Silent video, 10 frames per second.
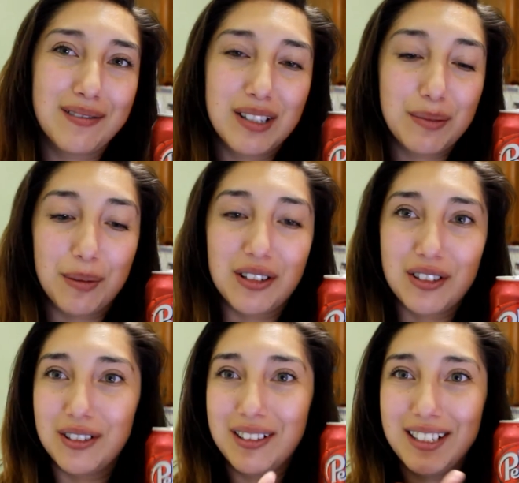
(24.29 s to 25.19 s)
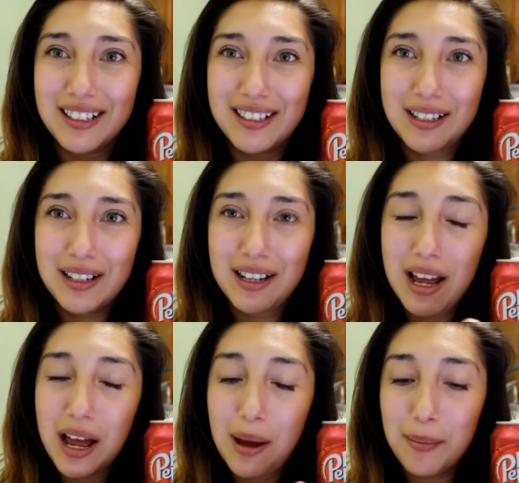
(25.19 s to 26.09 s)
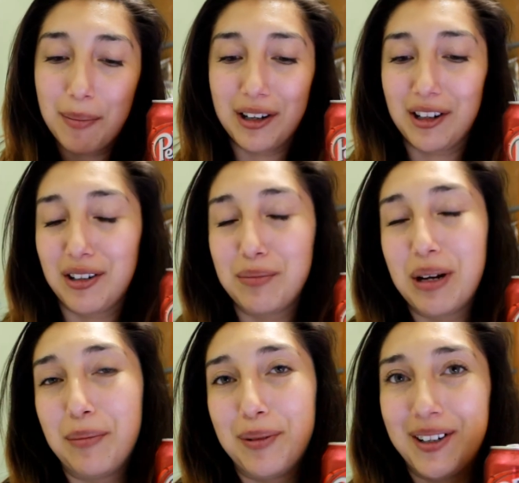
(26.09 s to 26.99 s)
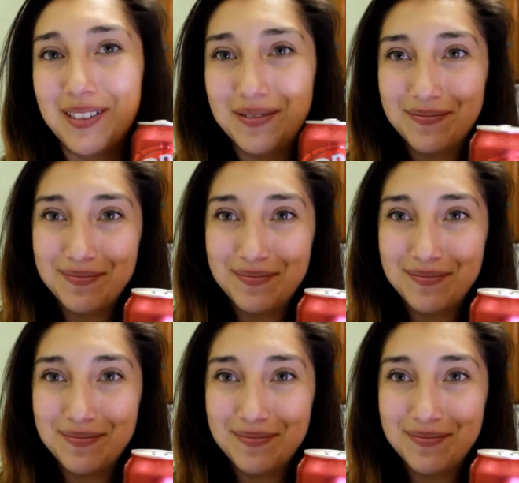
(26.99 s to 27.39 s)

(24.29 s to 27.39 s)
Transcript: sponsored by Dr. Pepper.